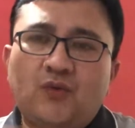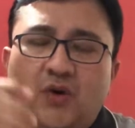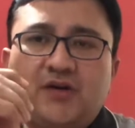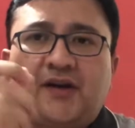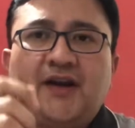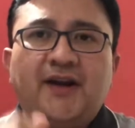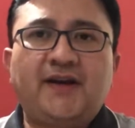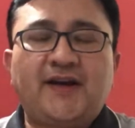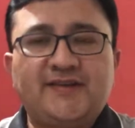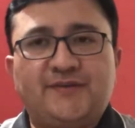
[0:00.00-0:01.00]
What
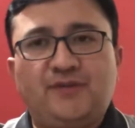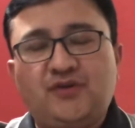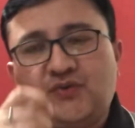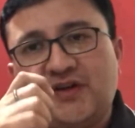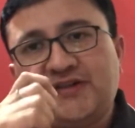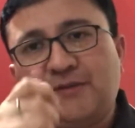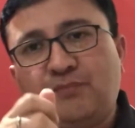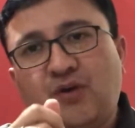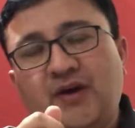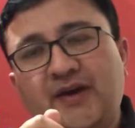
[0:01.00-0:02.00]
training does, because once
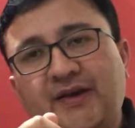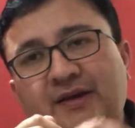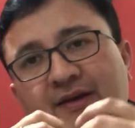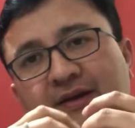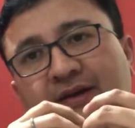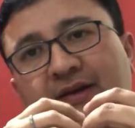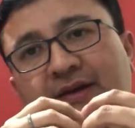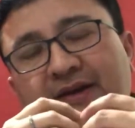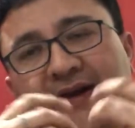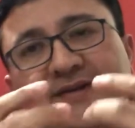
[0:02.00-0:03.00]
employee
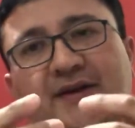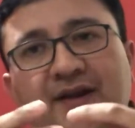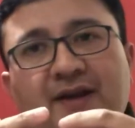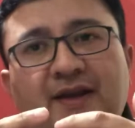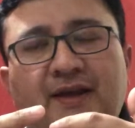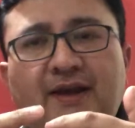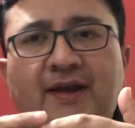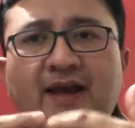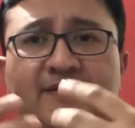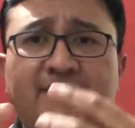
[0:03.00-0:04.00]
get the training,
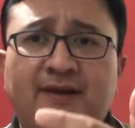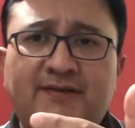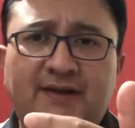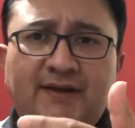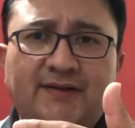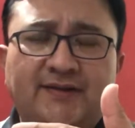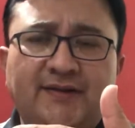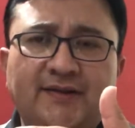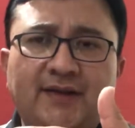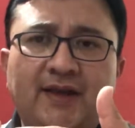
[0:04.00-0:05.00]
enhance their
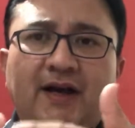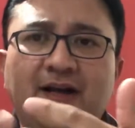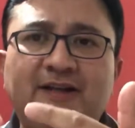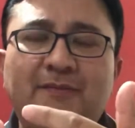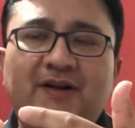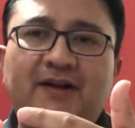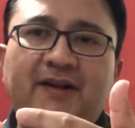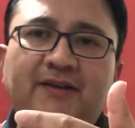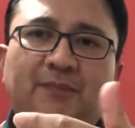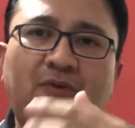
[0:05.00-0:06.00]
skills,
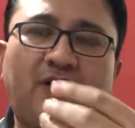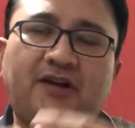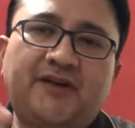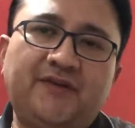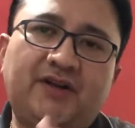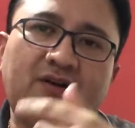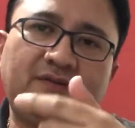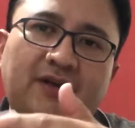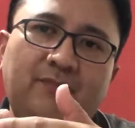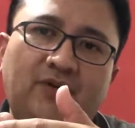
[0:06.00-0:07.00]
ultimately the productivity
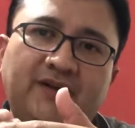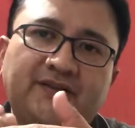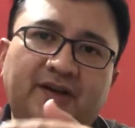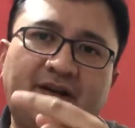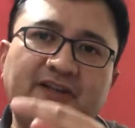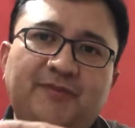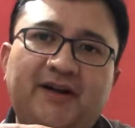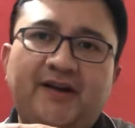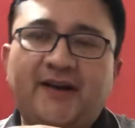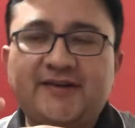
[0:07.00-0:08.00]
of the employees increase by
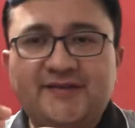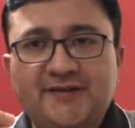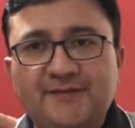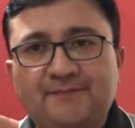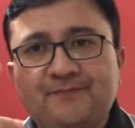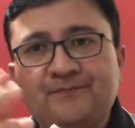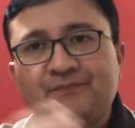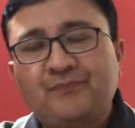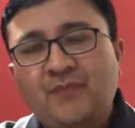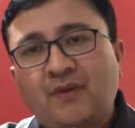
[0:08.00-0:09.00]
10x,
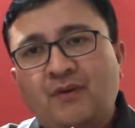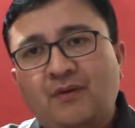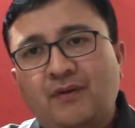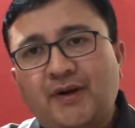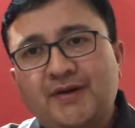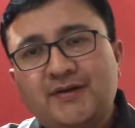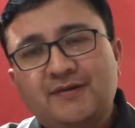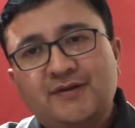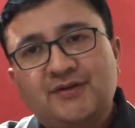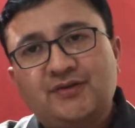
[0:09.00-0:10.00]
right?
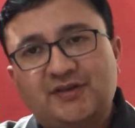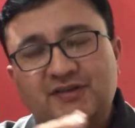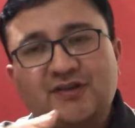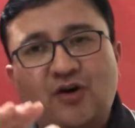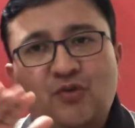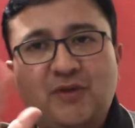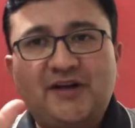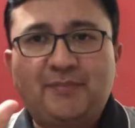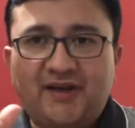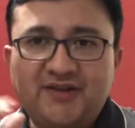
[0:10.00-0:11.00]
So this is how
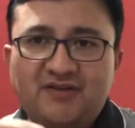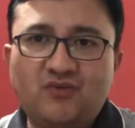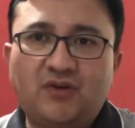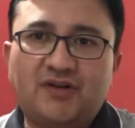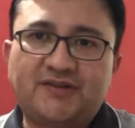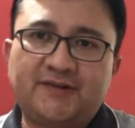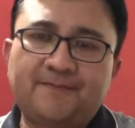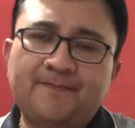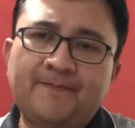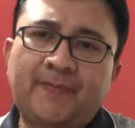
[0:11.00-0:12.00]
multiplication works.
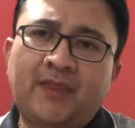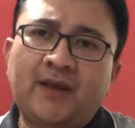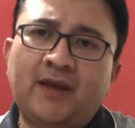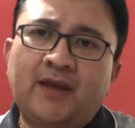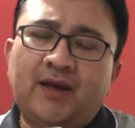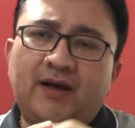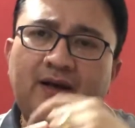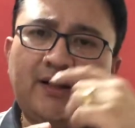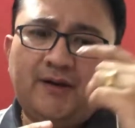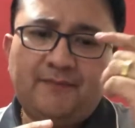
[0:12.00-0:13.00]

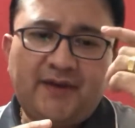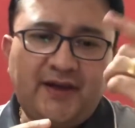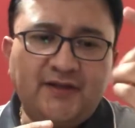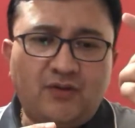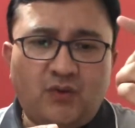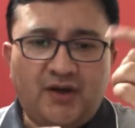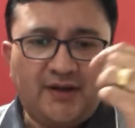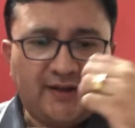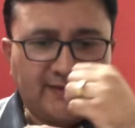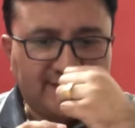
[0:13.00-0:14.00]
Another
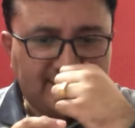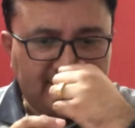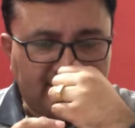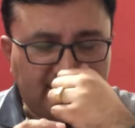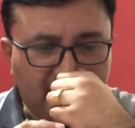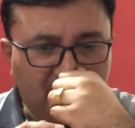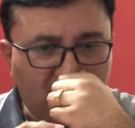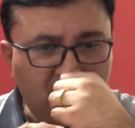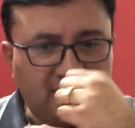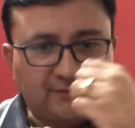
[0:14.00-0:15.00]
one is
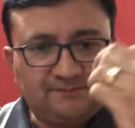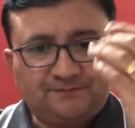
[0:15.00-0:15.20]
about